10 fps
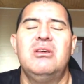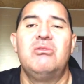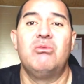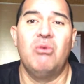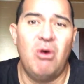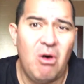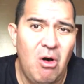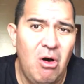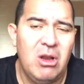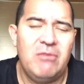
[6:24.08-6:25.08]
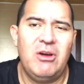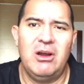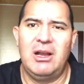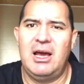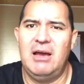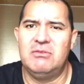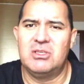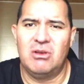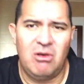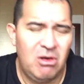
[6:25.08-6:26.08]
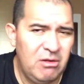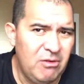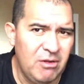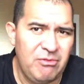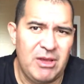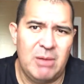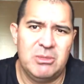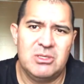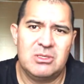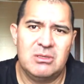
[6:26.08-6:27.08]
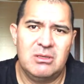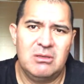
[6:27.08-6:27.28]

through all of our lives and all of our families,